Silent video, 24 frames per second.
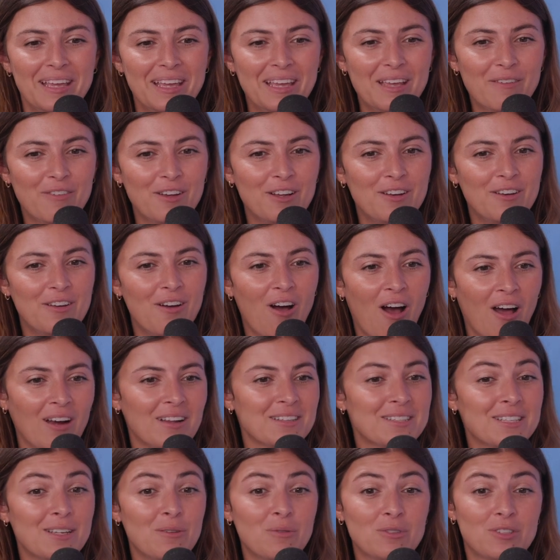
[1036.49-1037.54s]
even,
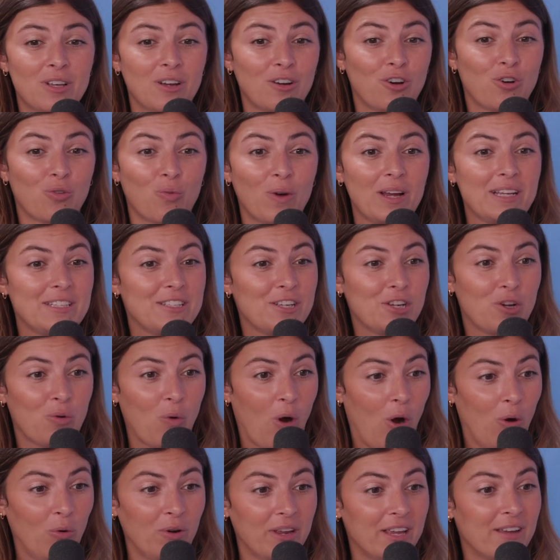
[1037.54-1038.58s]
honestly, it was a crazy
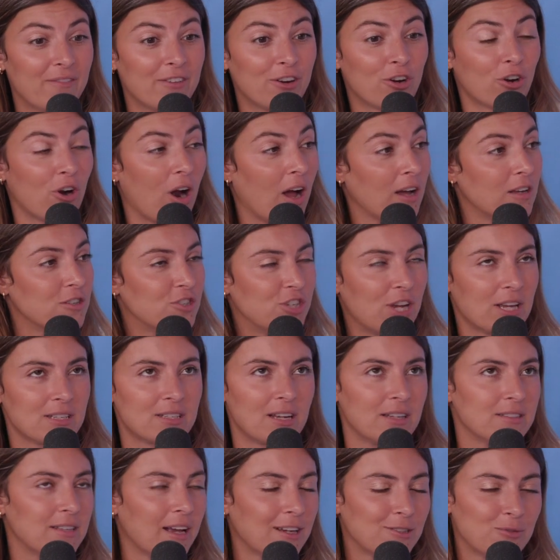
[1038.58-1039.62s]
quote. Even her, she
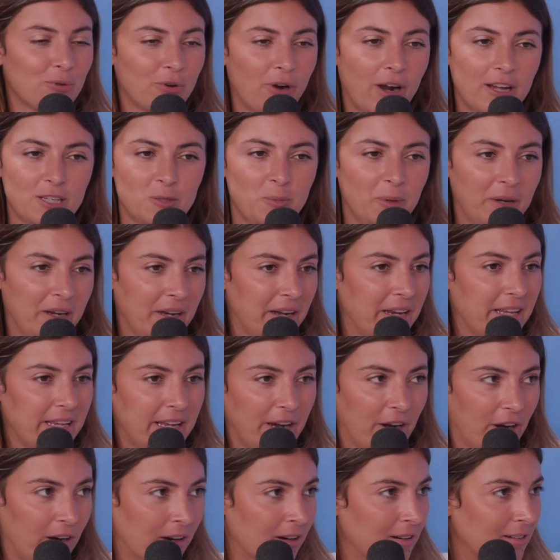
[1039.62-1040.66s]
hasn't had sex with her husband in a
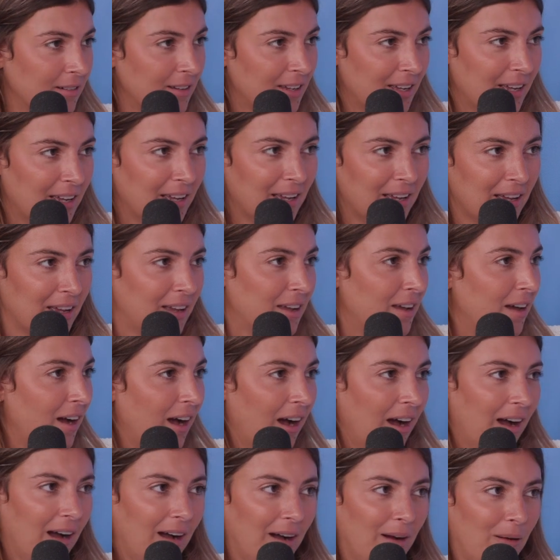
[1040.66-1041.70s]
year.
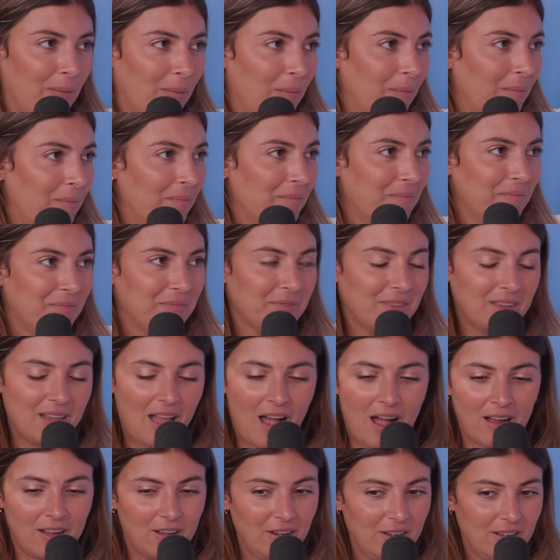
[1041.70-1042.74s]
Um, That's not good.
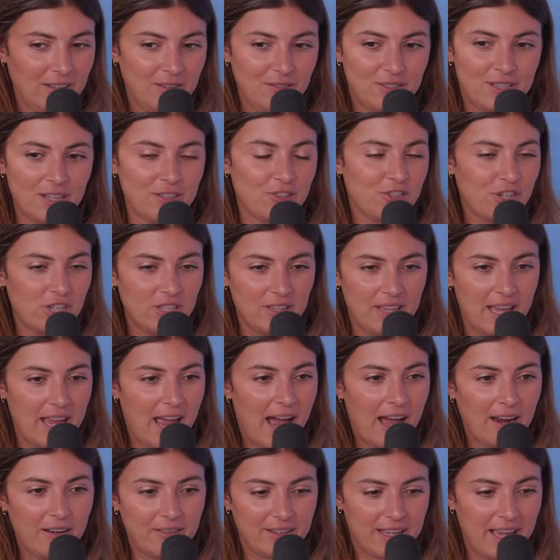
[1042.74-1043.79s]
Not good since she, they
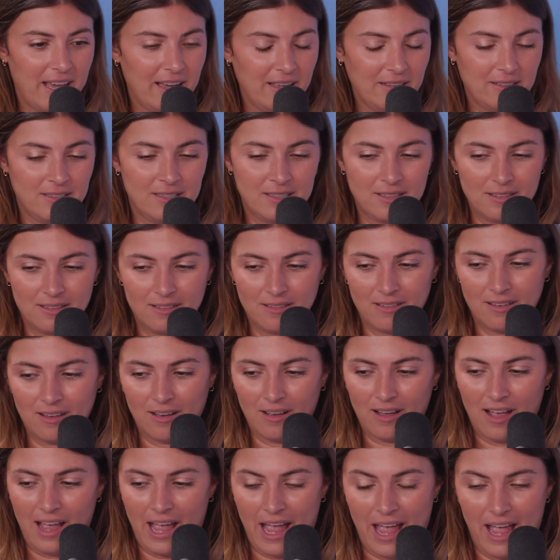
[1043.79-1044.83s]
had kids.
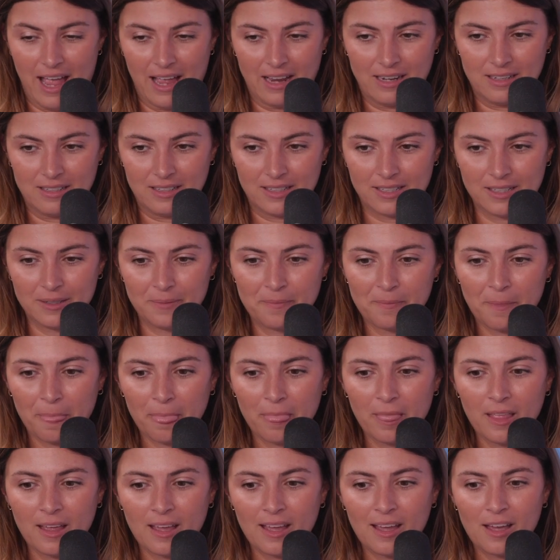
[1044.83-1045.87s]
And,
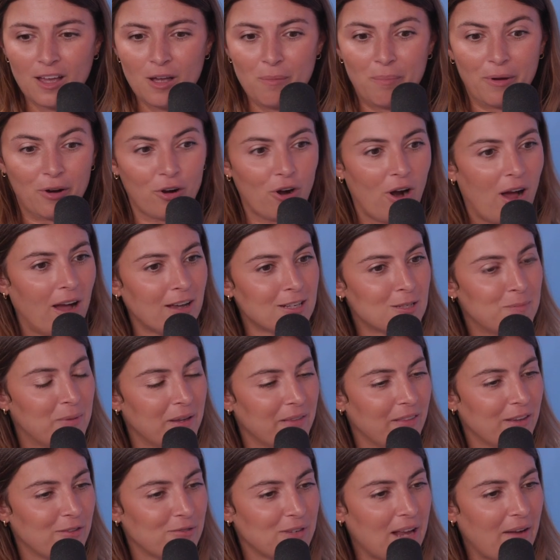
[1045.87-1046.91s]
but her
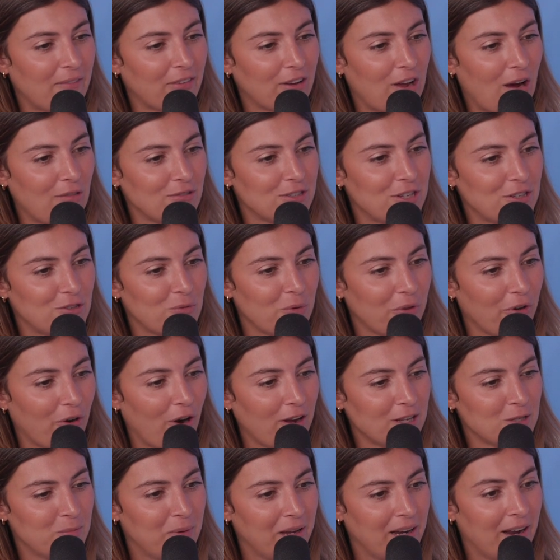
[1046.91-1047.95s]
husband, they were having a conversation with her
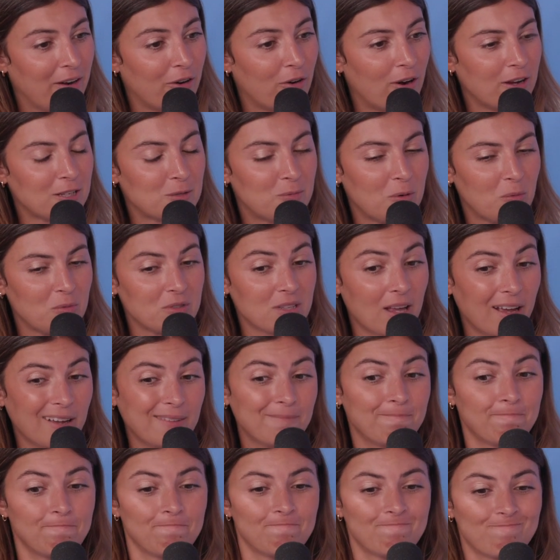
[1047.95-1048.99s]
husband, and her husband was like,